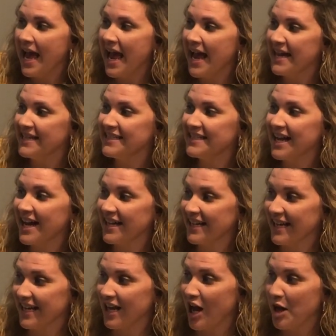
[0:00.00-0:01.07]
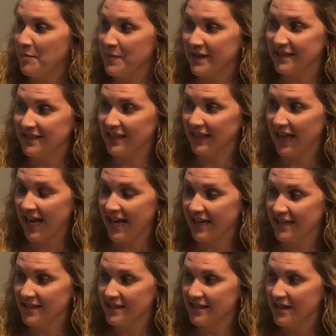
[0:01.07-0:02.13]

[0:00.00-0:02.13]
and tucking up its legs.